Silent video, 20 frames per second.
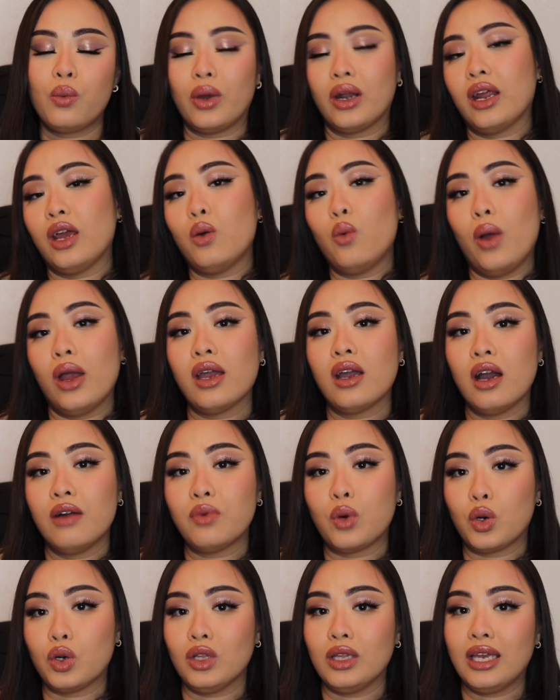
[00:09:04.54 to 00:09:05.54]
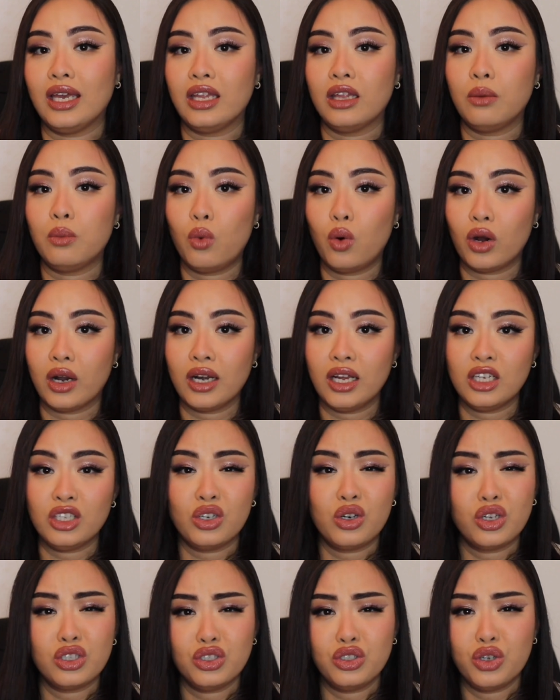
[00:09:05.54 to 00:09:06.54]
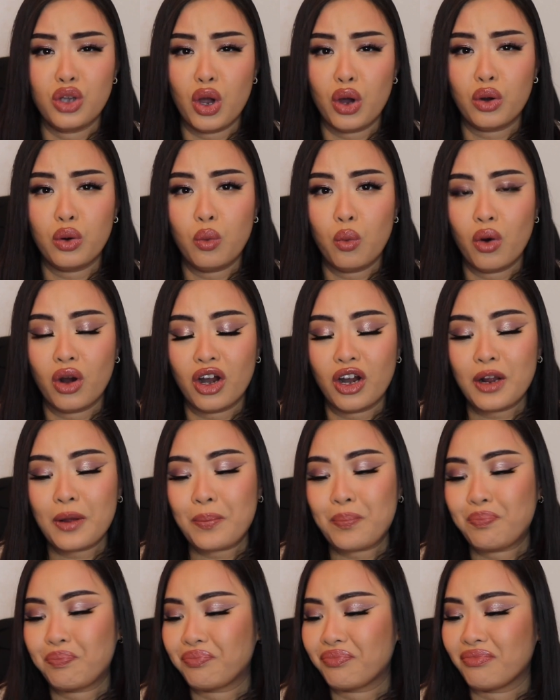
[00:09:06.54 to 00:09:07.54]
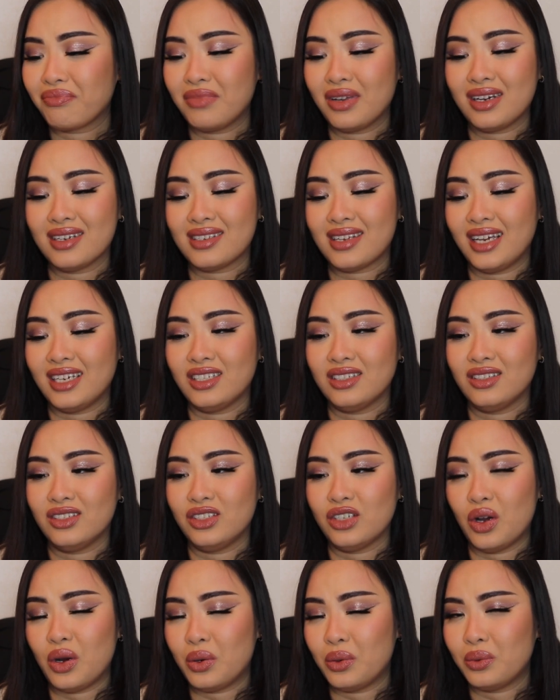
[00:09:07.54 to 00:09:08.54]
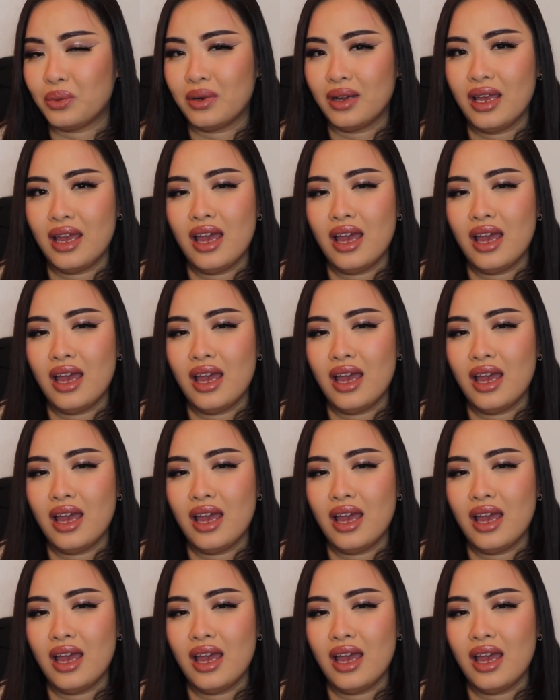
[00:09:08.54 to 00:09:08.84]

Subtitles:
when I wake up early in the morning to go to work because I don't,